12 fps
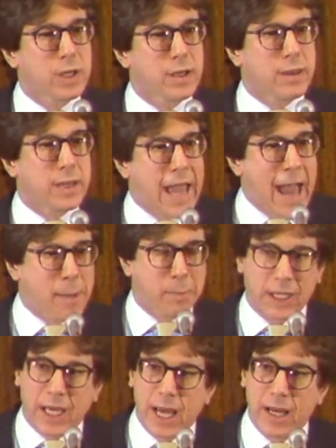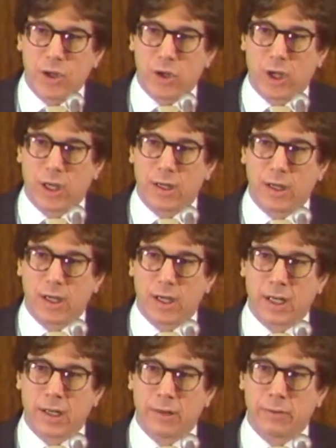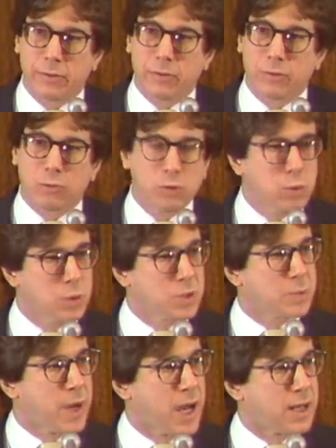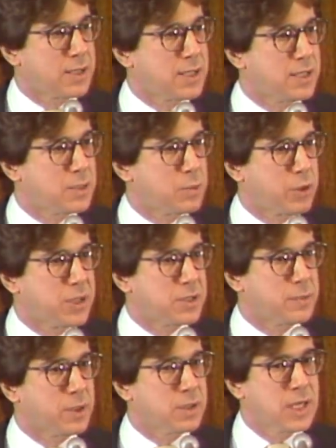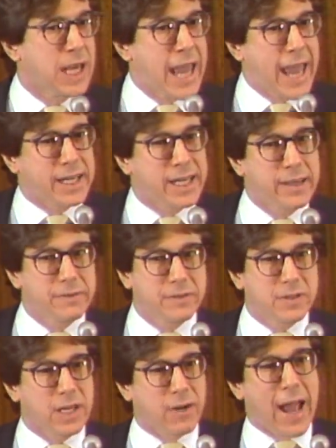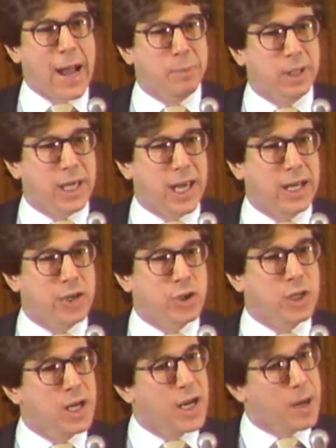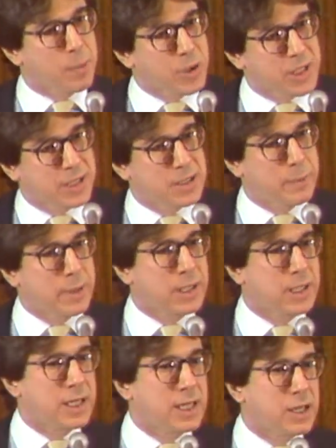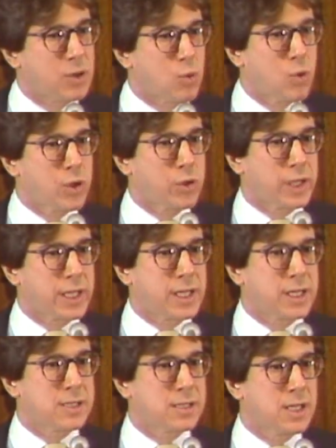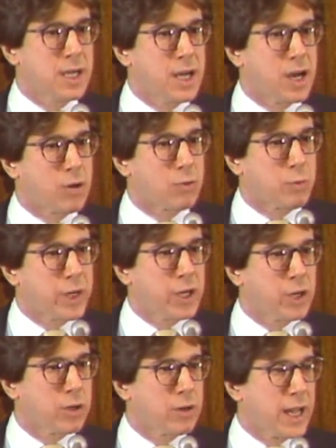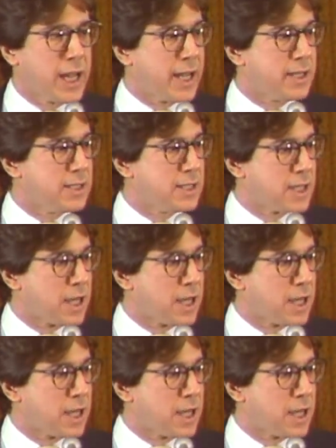the application of rules, policies, and principles, and gives their application a predictability and orderliness, a rigor and